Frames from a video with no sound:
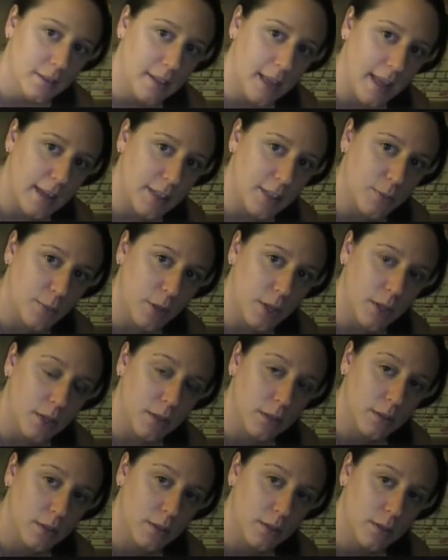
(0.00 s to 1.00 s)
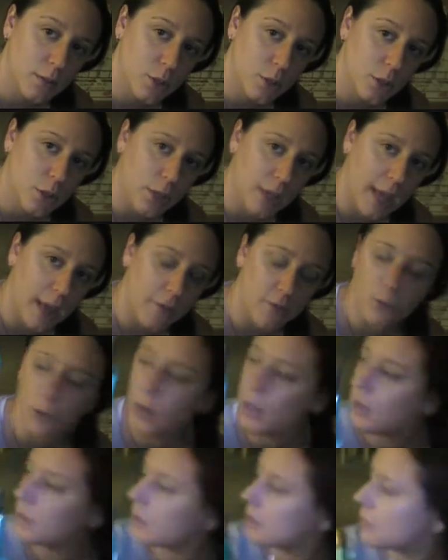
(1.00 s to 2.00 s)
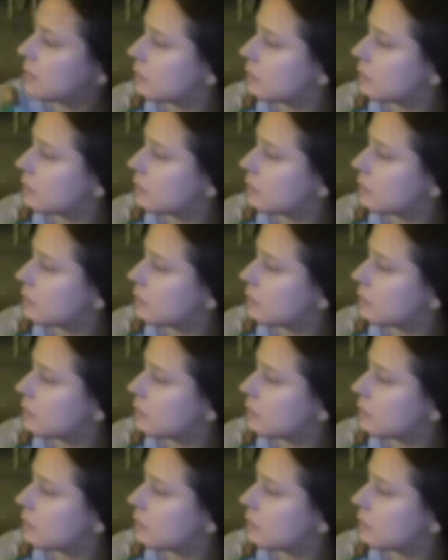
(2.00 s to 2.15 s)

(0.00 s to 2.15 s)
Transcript: that is one to look out for.